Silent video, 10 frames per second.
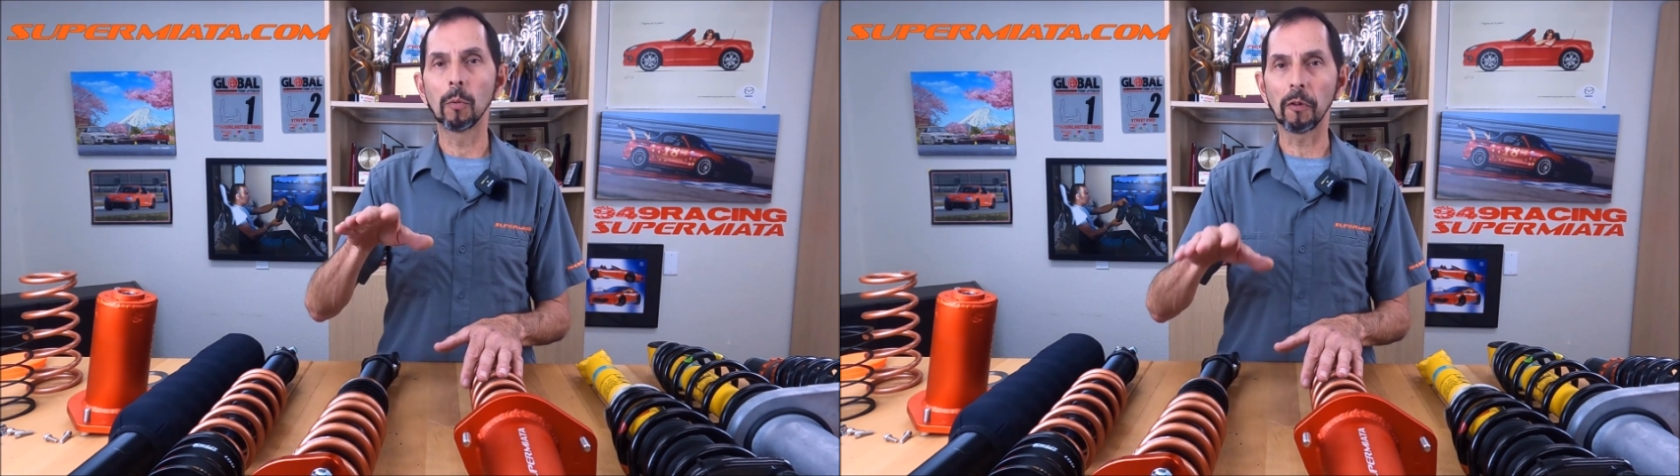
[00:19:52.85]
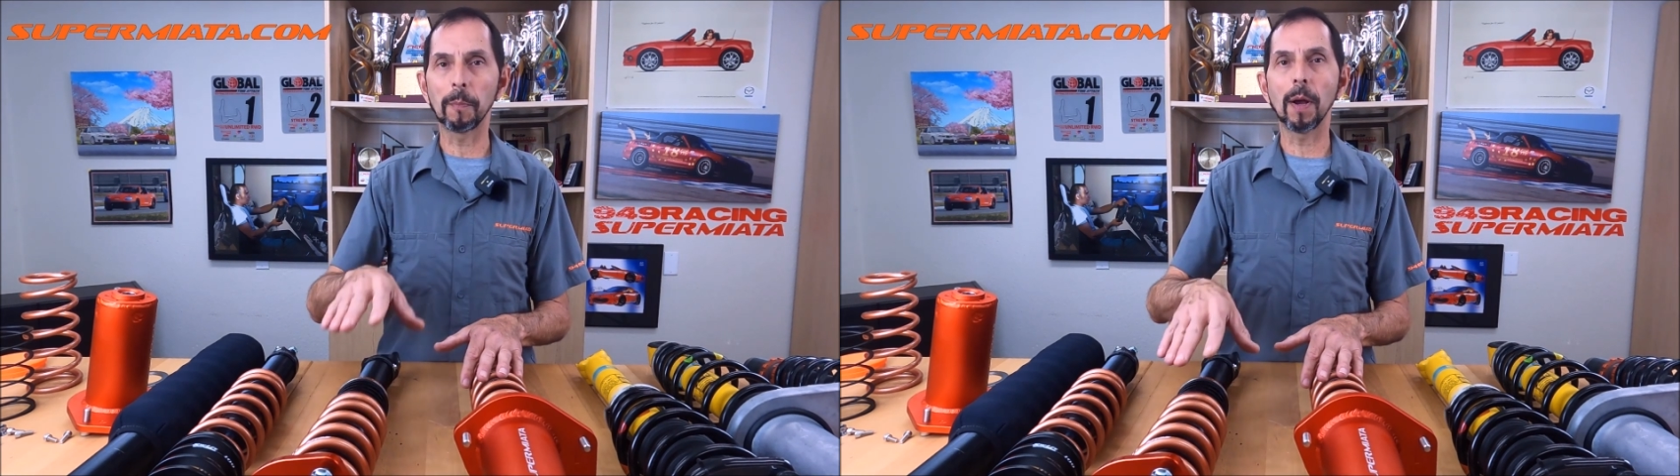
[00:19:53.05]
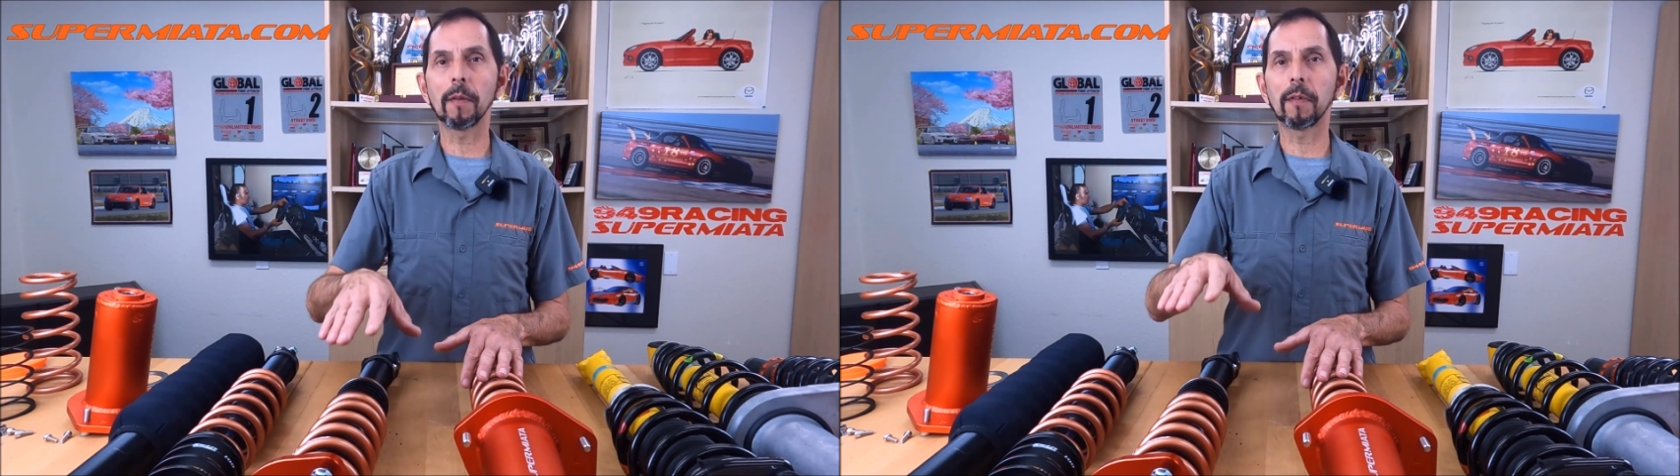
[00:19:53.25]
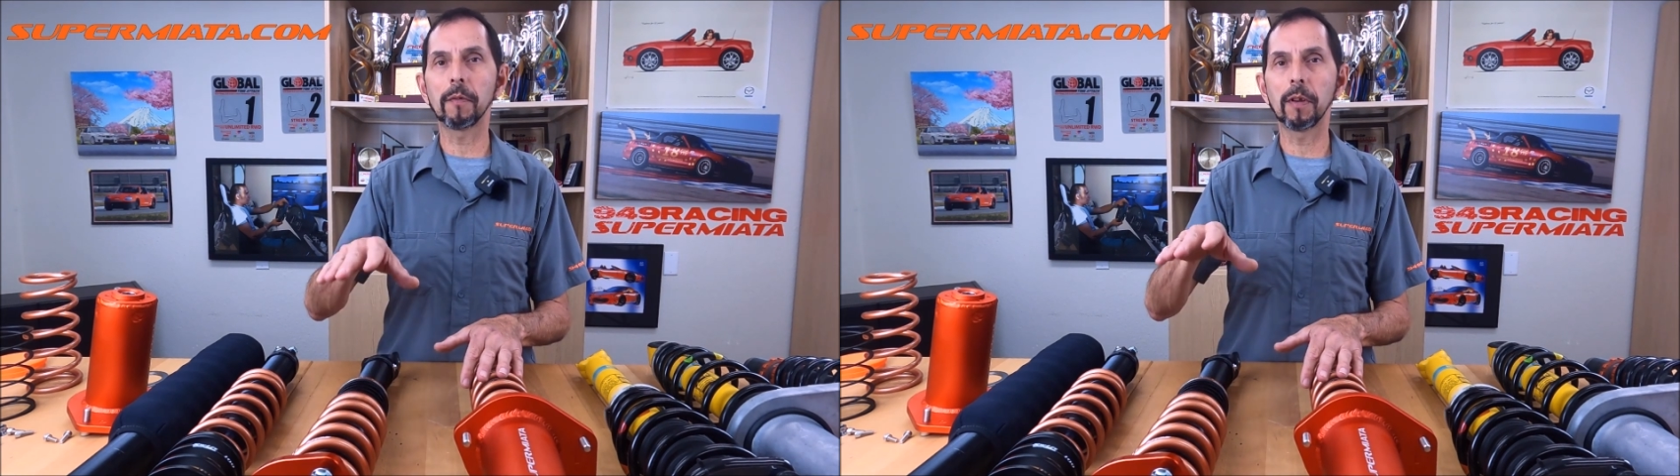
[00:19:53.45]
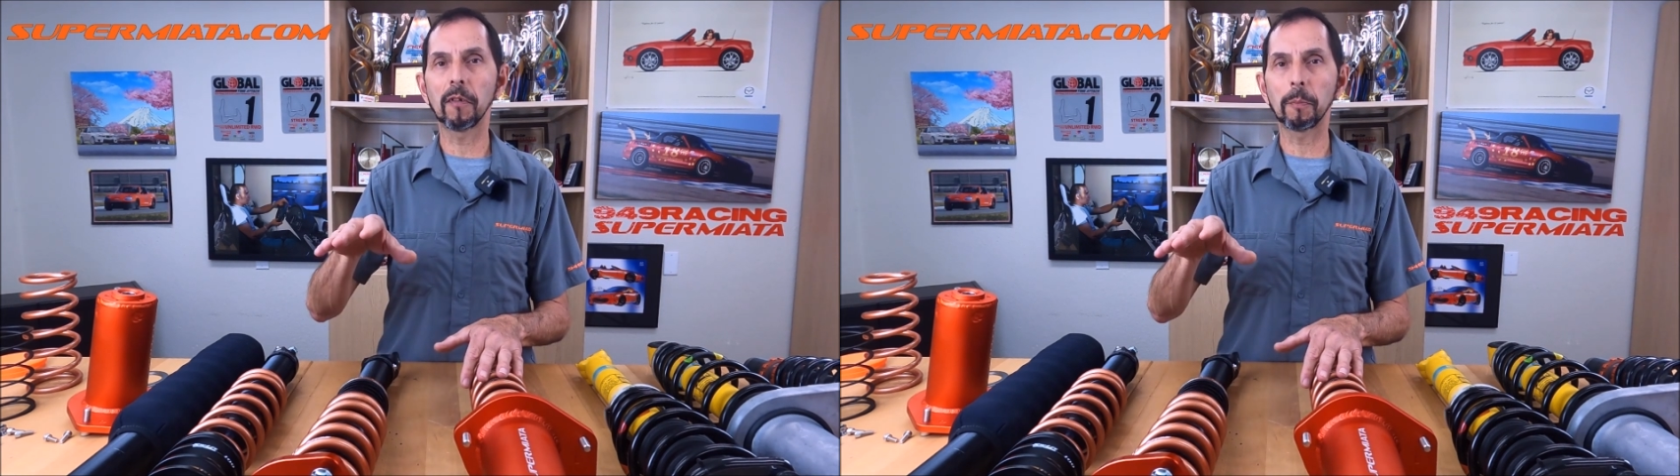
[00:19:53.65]

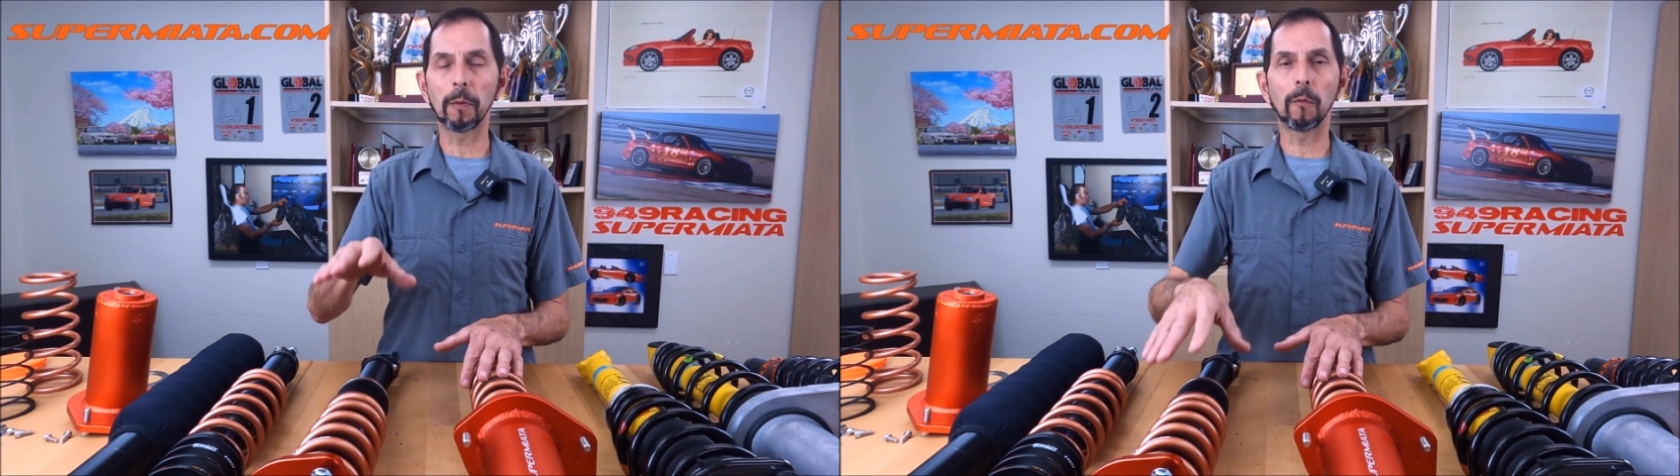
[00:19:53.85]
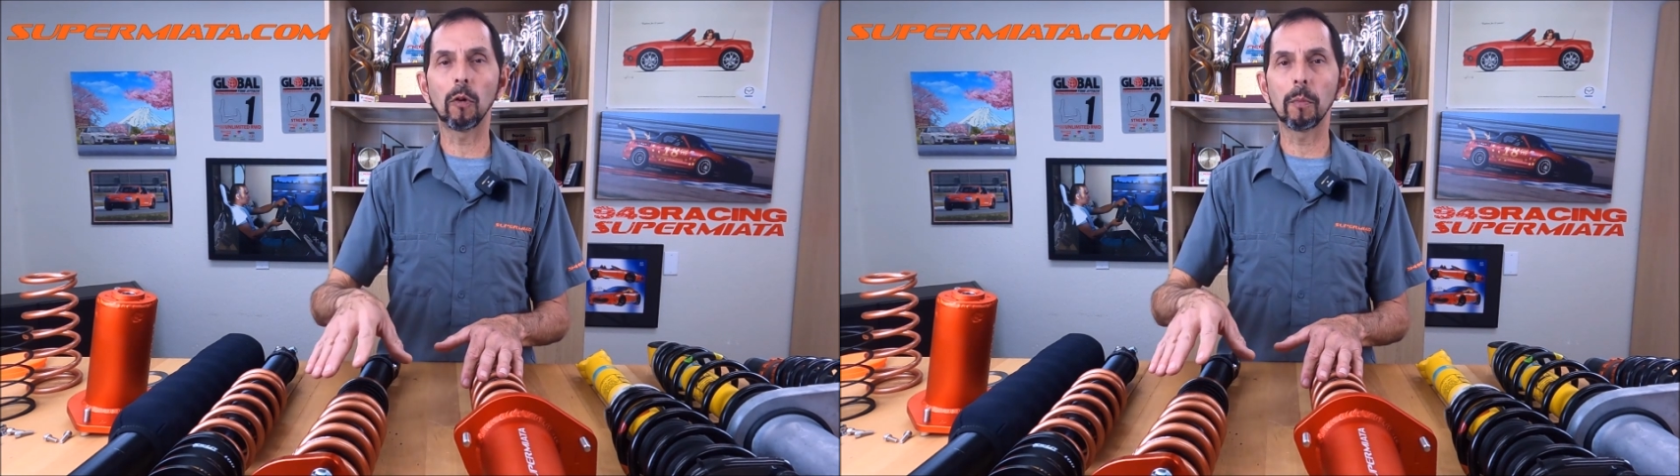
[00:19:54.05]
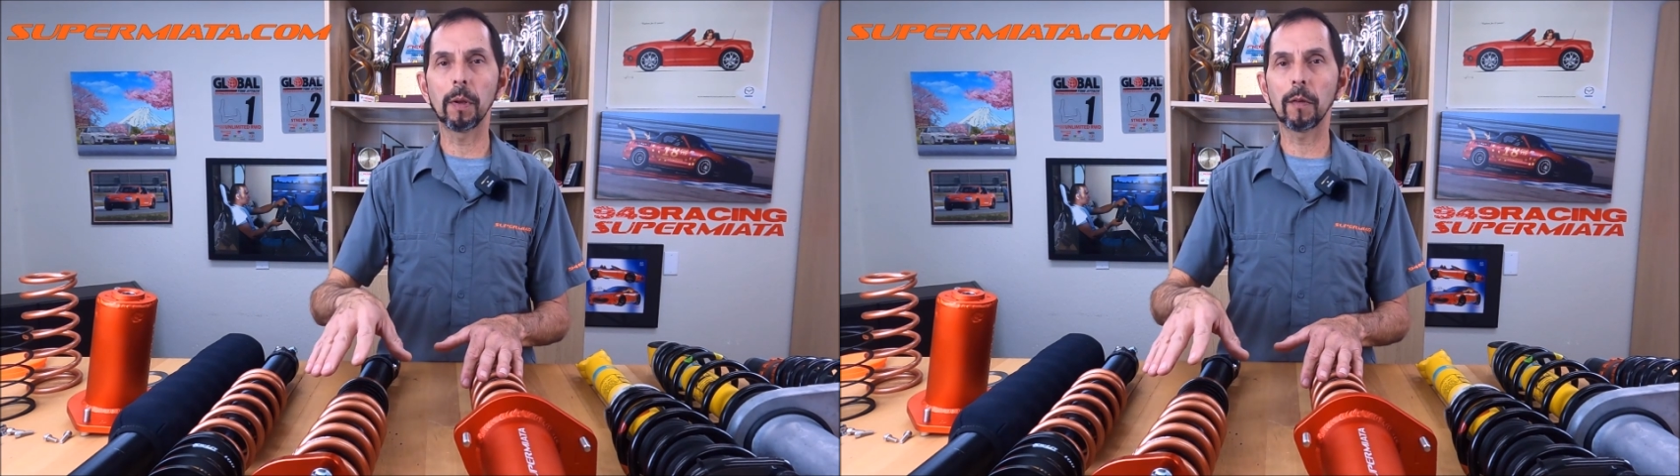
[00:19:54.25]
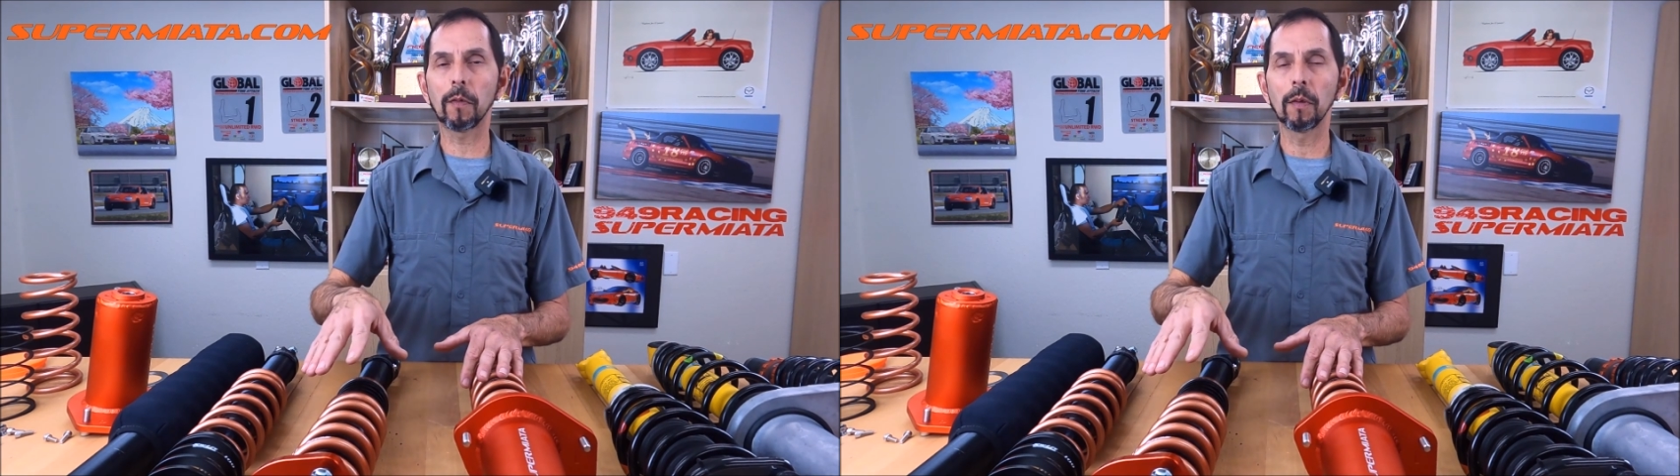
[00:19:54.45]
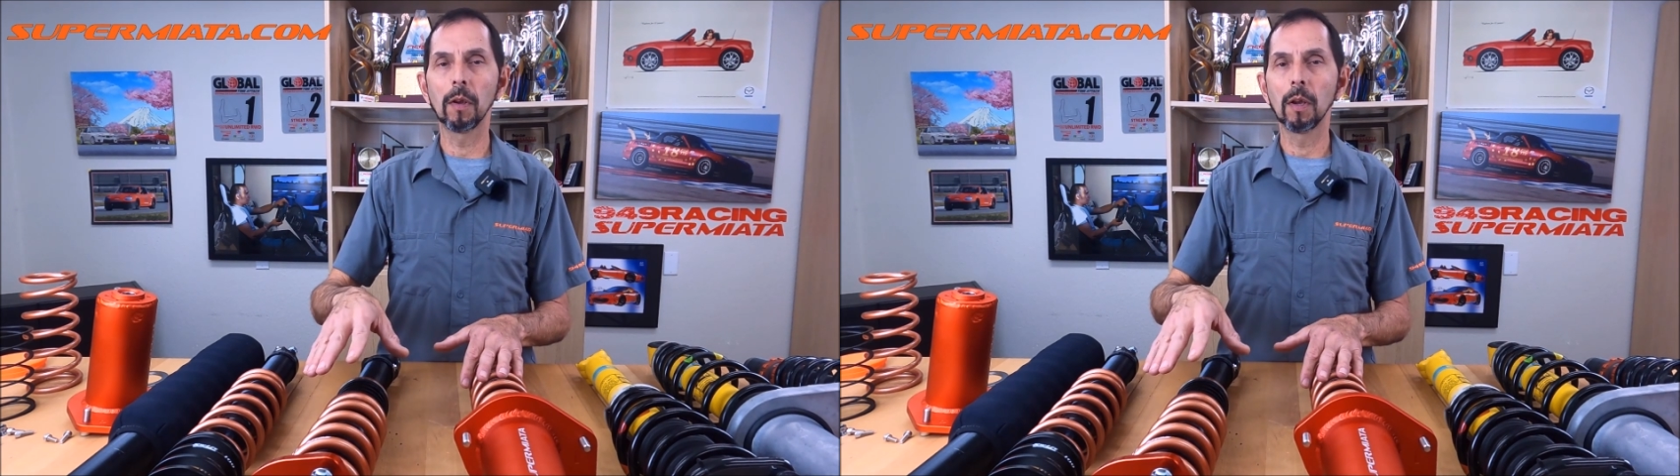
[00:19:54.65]
responsiveness, performance